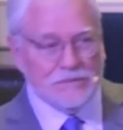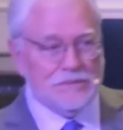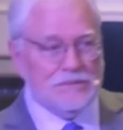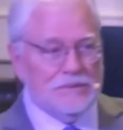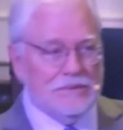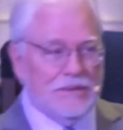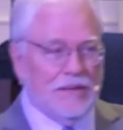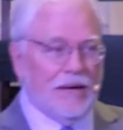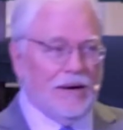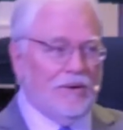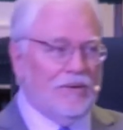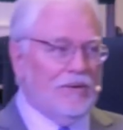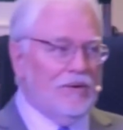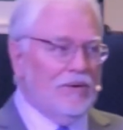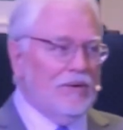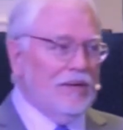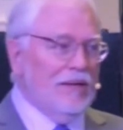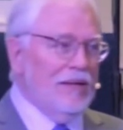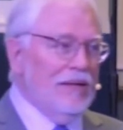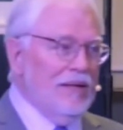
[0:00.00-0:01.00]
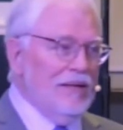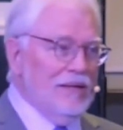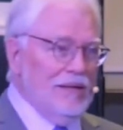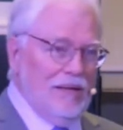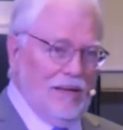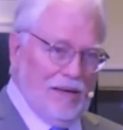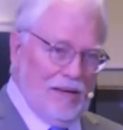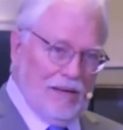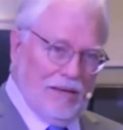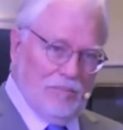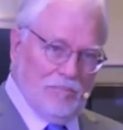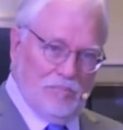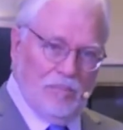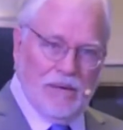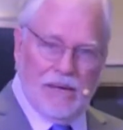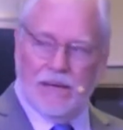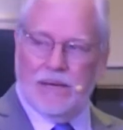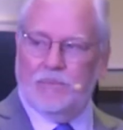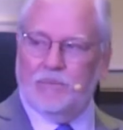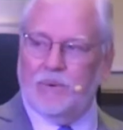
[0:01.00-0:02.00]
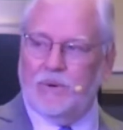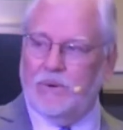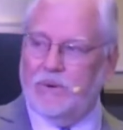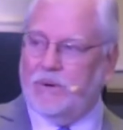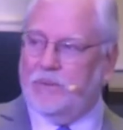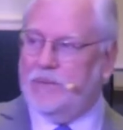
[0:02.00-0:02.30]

Yeah. Amen. We're going to be